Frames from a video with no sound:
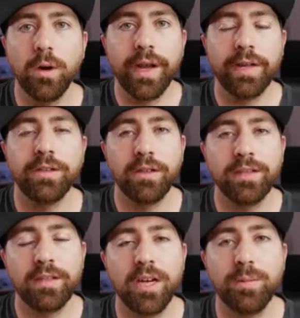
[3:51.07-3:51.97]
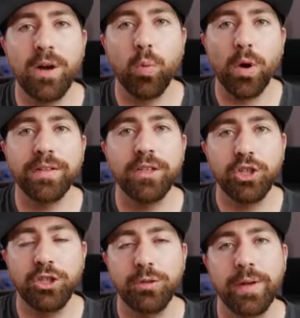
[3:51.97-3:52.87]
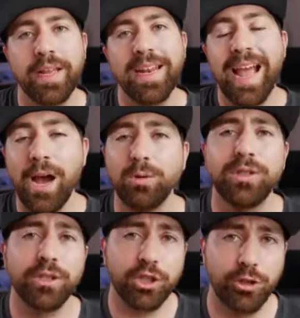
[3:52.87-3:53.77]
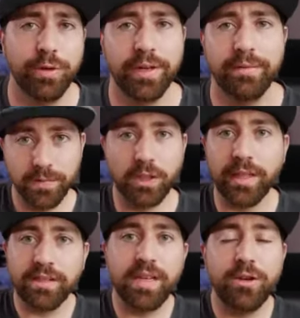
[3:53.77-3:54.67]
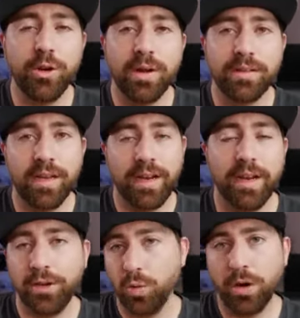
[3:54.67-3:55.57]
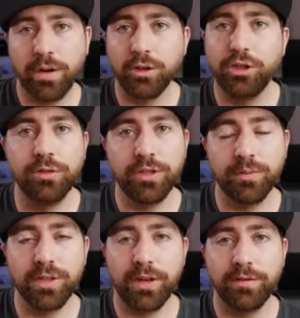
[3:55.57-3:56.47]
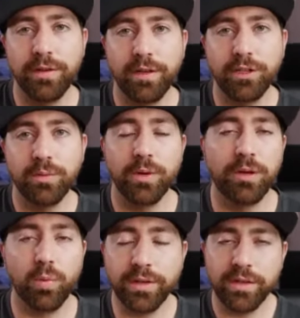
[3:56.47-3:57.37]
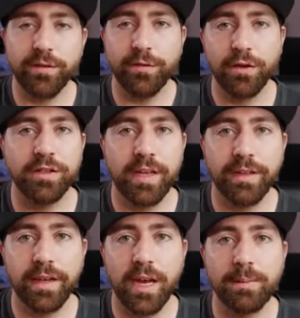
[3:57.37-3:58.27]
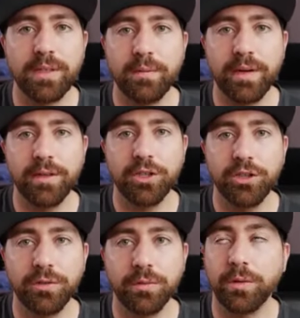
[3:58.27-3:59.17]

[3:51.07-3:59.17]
Okay, so let's talk about what to shoot and how to shoot it. So let's say you go outside and you wanna go shoot some stock footage. Well, what's the first thing that comes to mind to shoot?